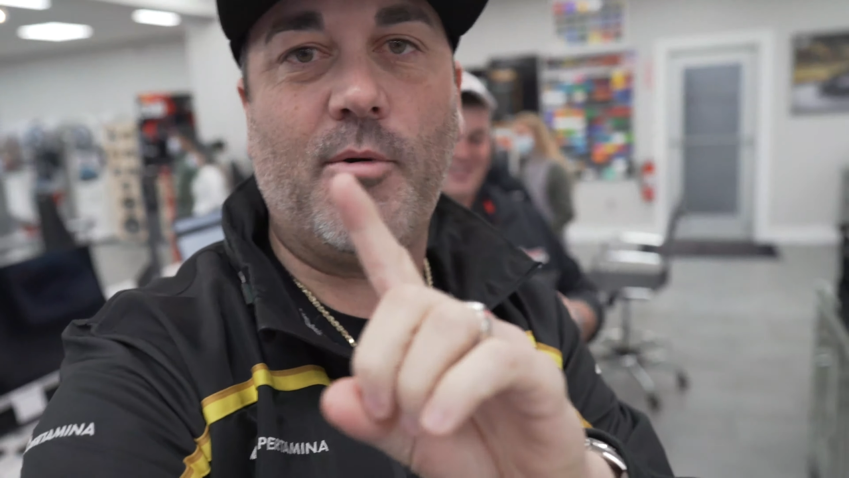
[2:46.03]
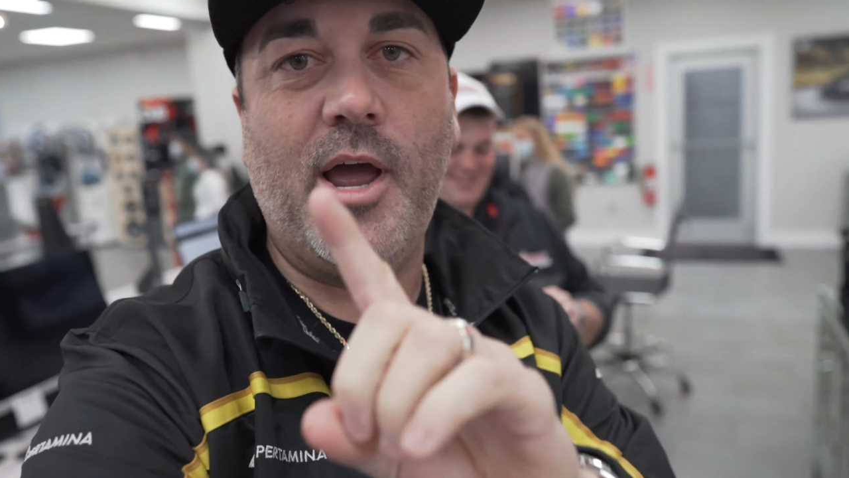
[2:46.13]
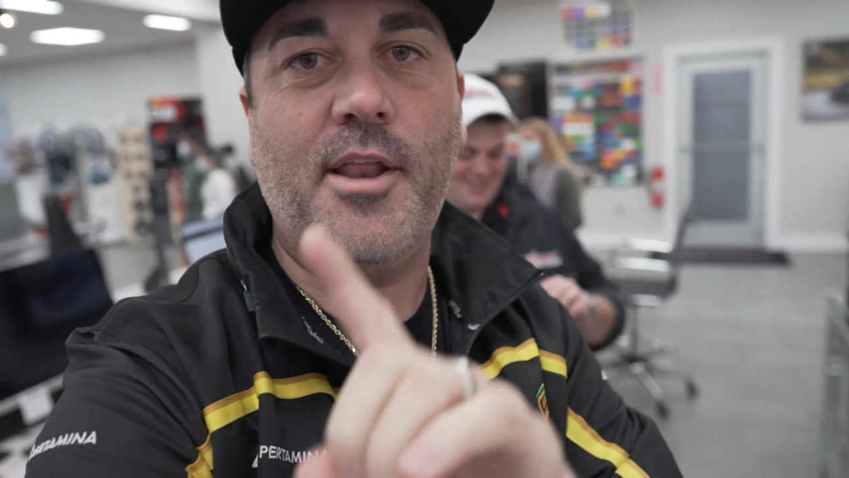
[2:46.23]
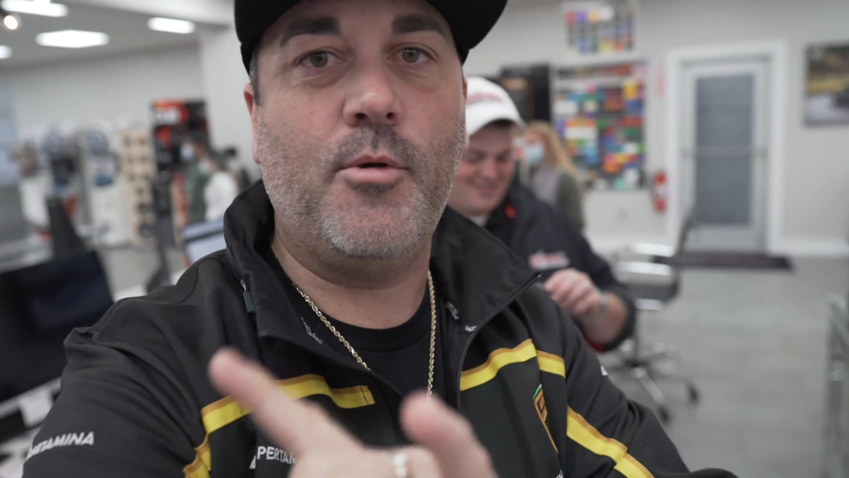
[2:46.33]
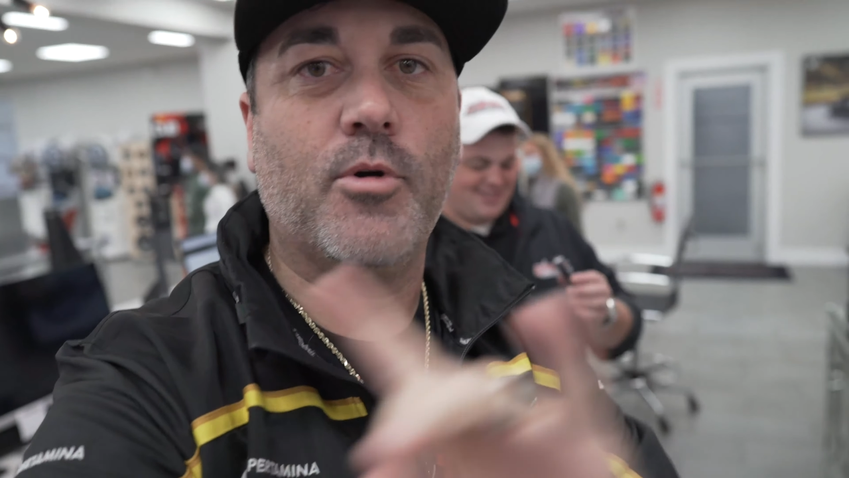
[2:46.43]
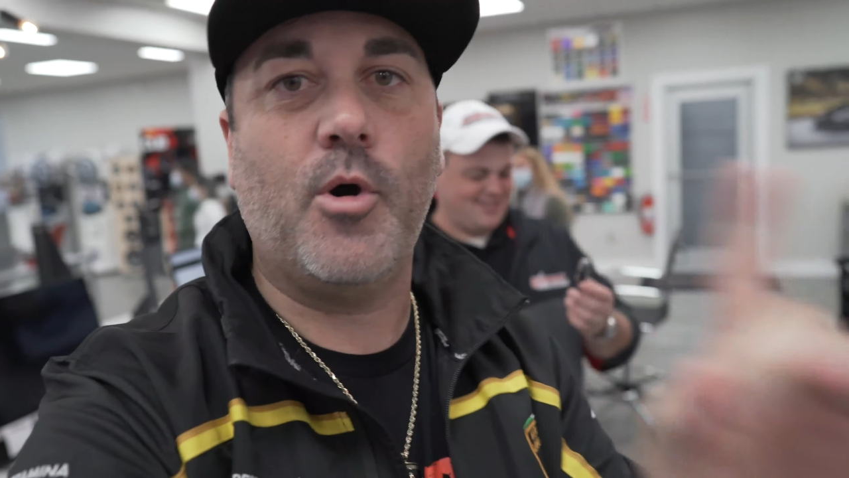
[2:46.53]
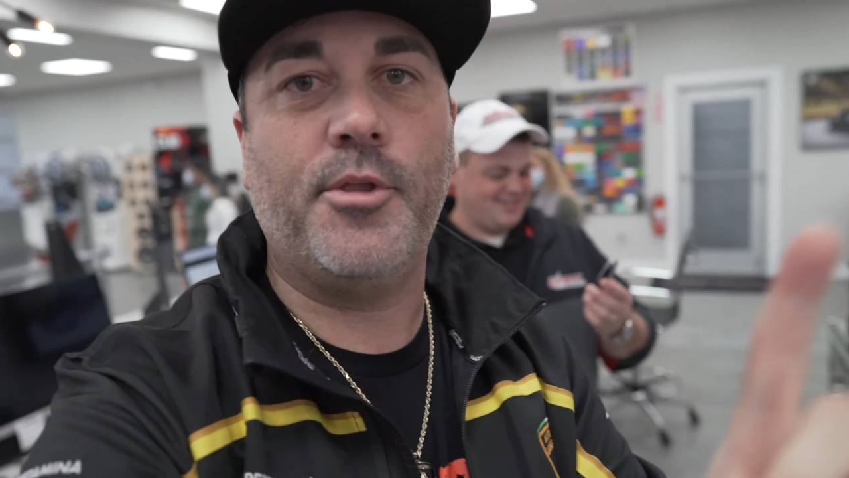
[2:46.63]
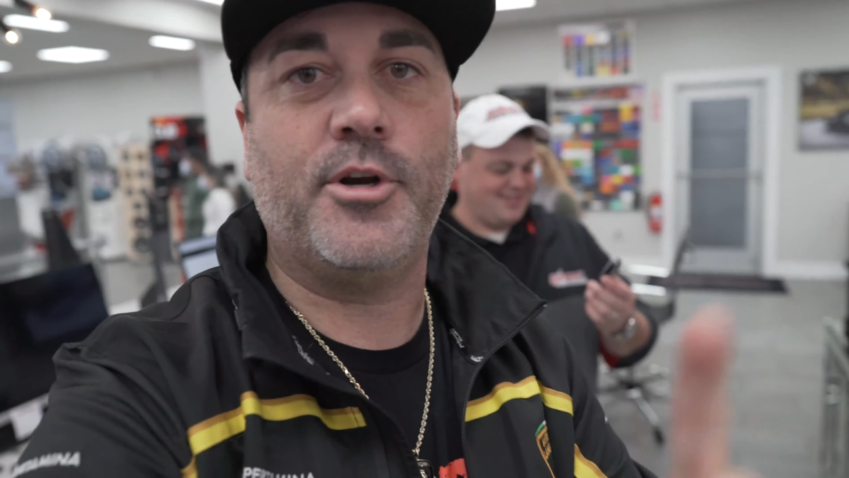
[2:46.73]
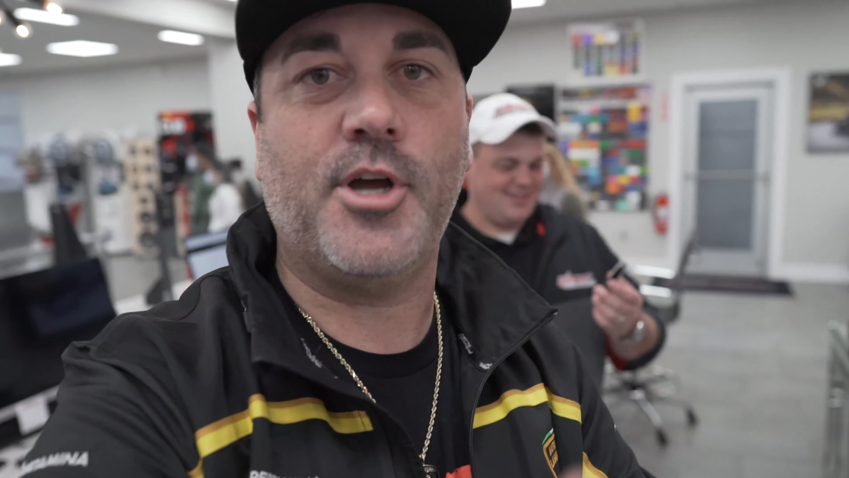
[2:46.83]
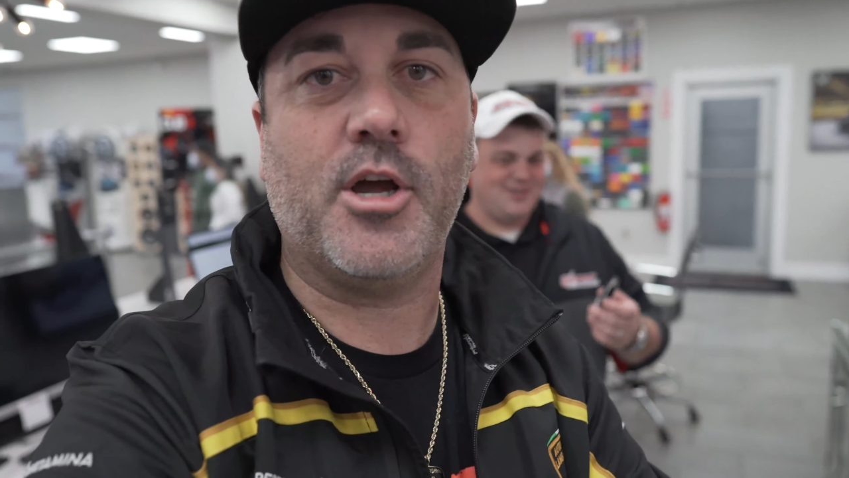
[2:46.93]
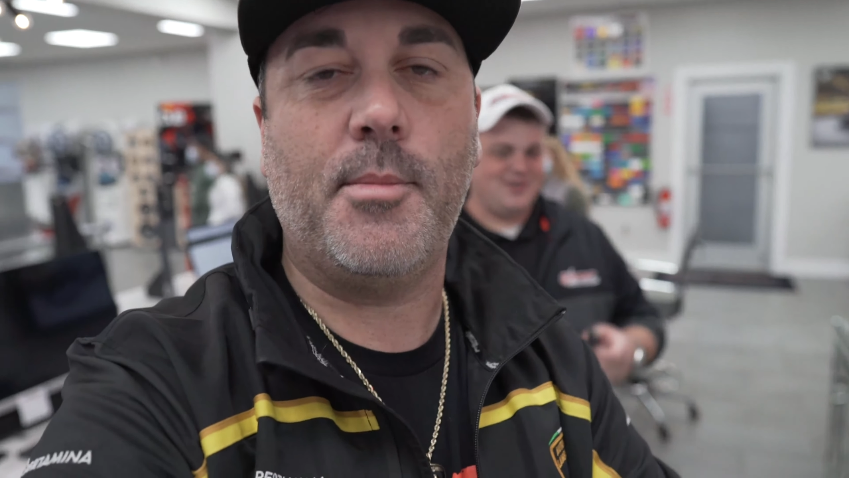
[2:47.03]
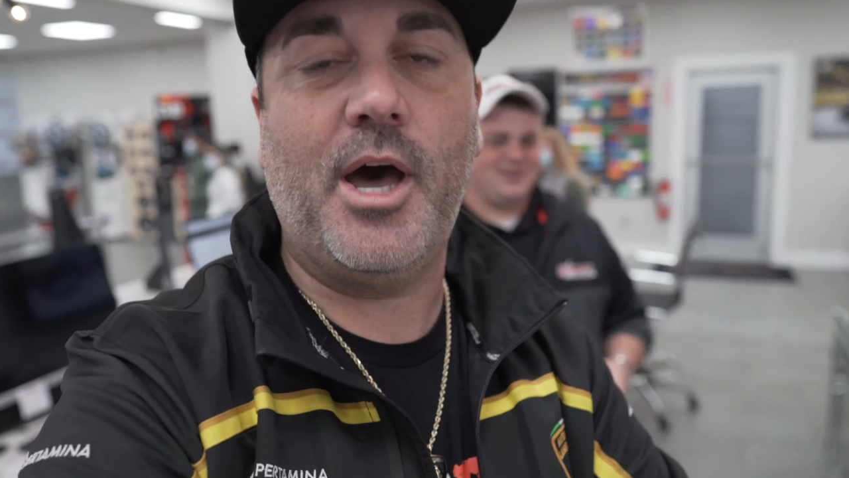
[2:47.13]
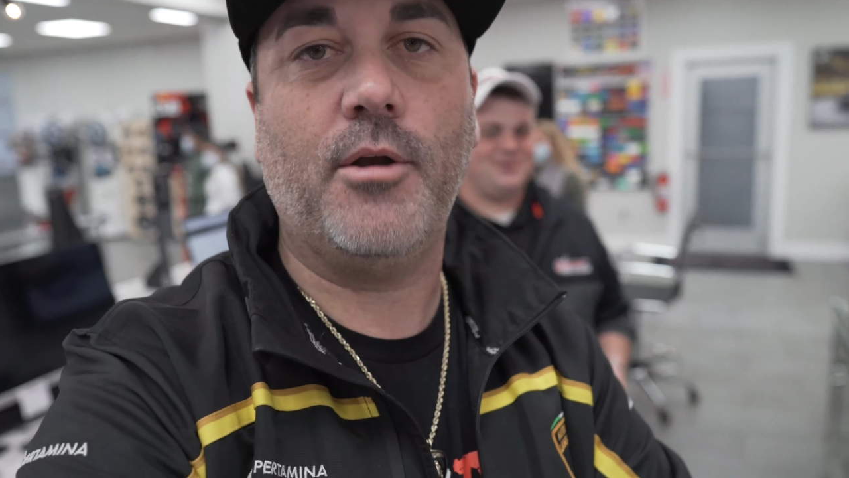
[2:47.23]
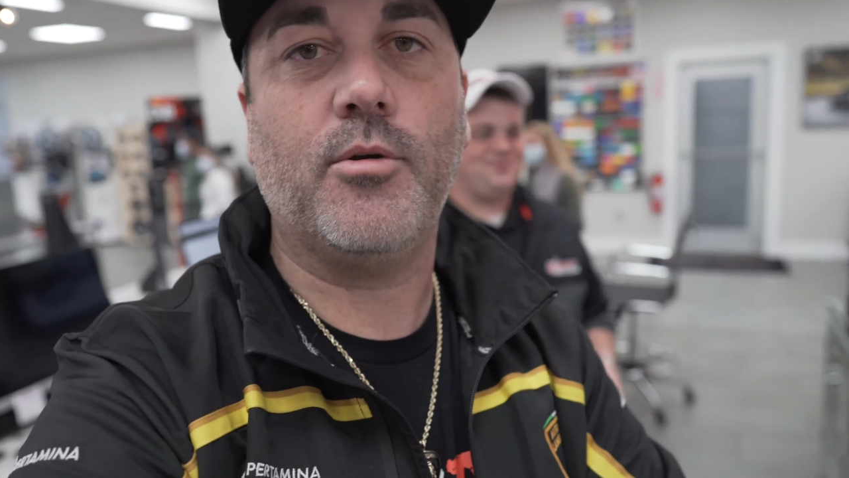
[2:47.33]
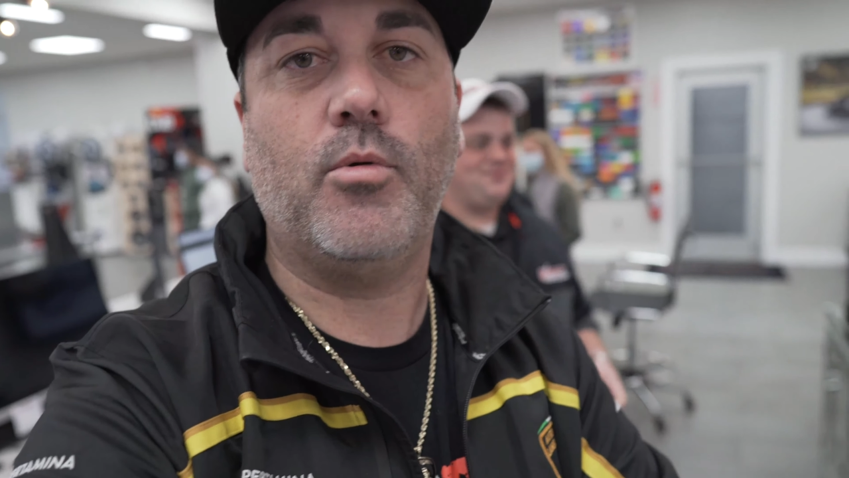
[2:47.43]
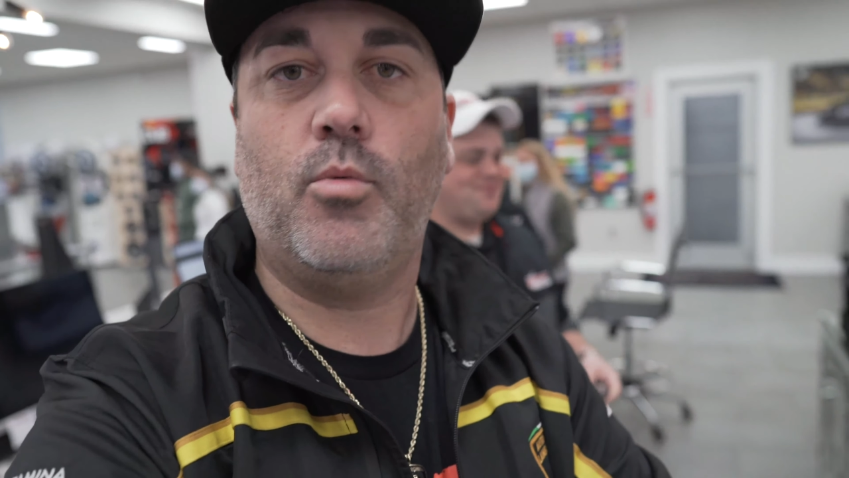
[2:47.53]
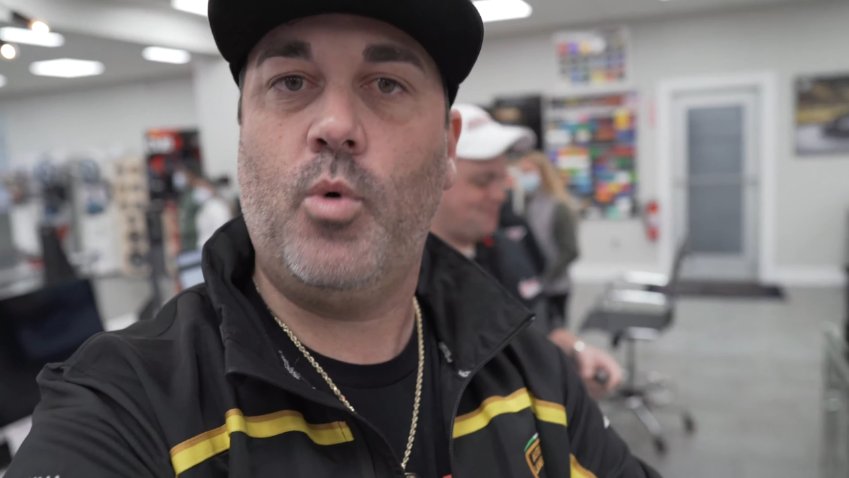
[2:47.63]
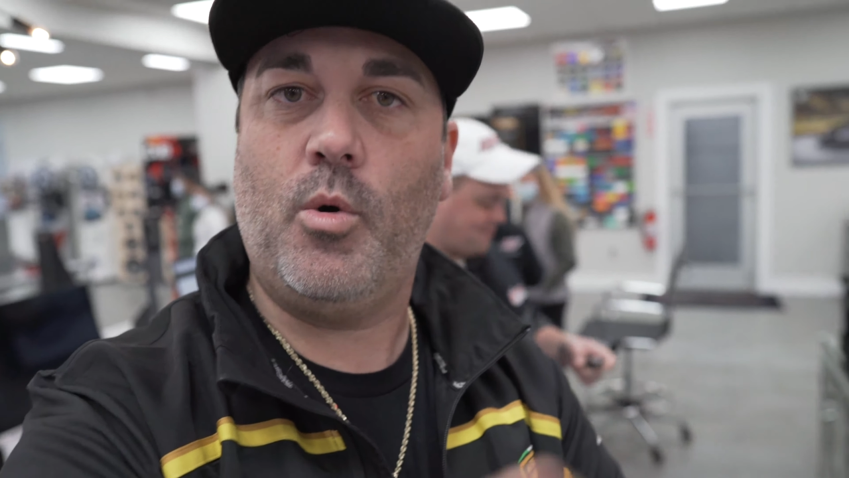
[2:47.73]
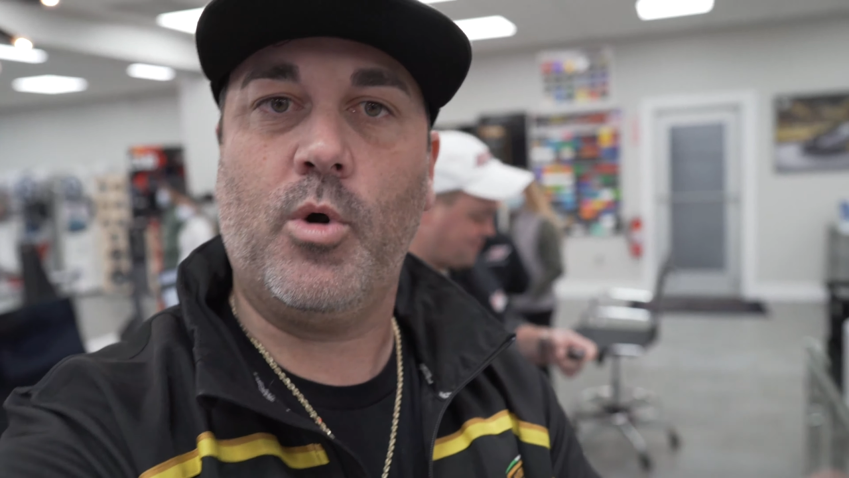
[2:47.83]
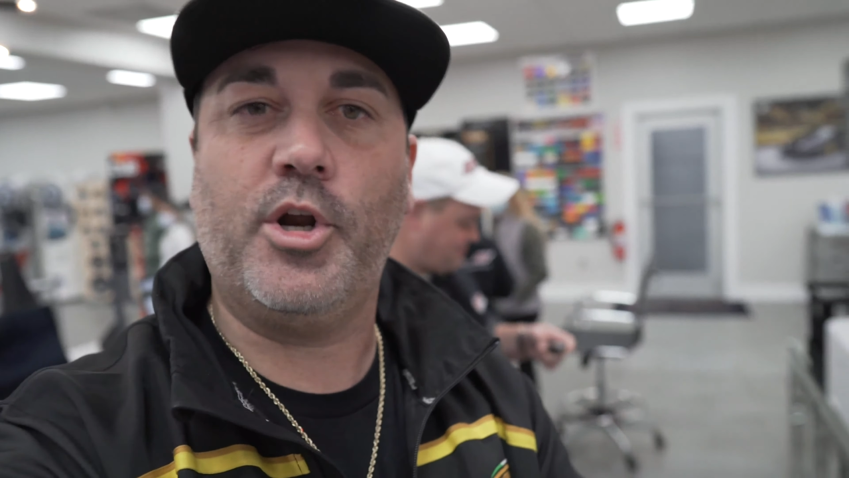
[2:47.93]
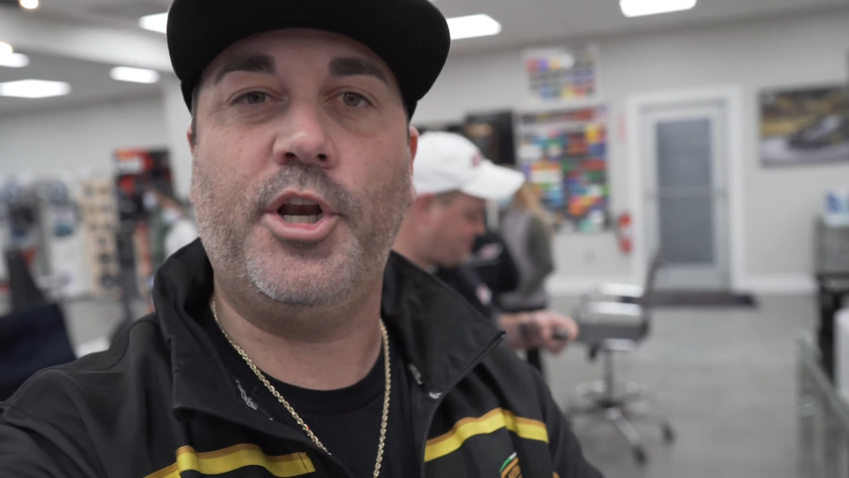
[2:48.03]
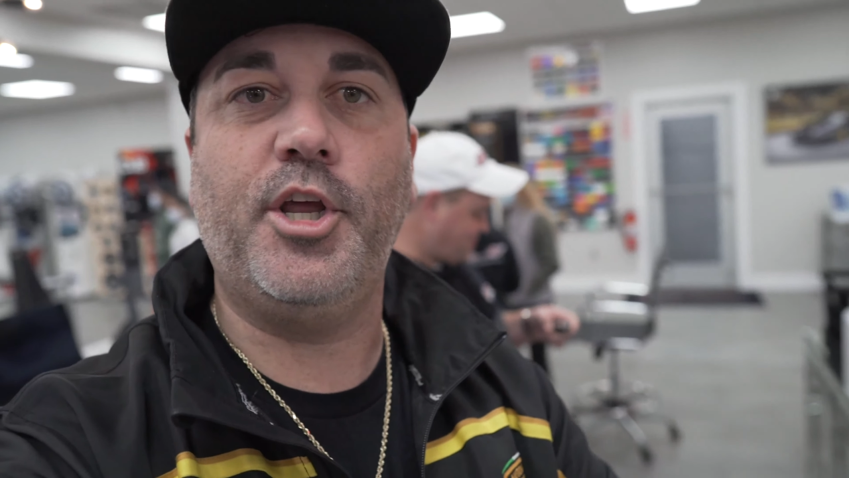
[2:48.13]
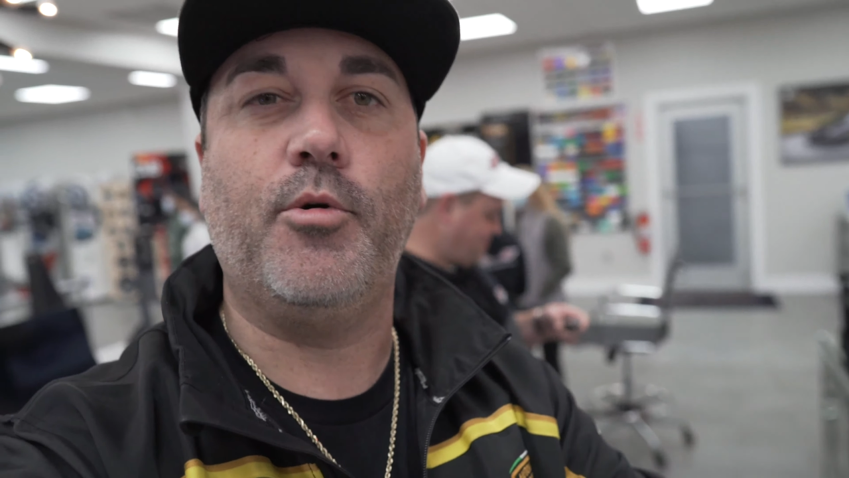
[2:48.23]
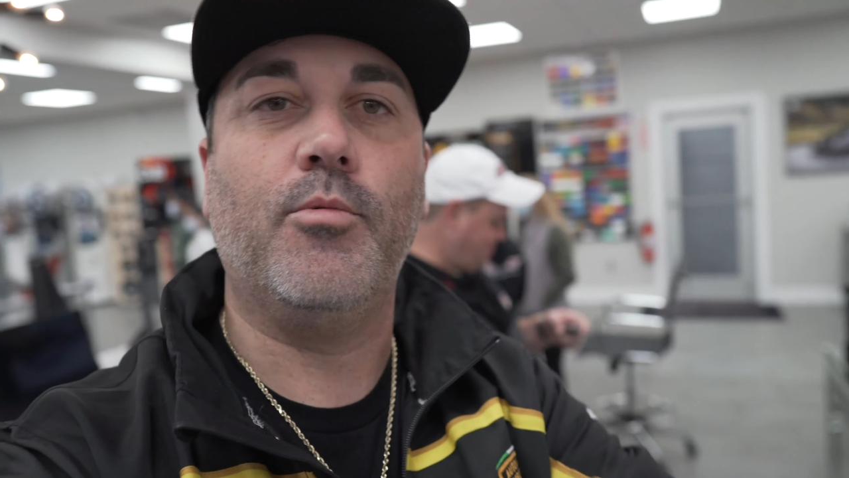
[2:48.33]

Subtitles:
around and then we'll go in there and talk about what we're gonna do.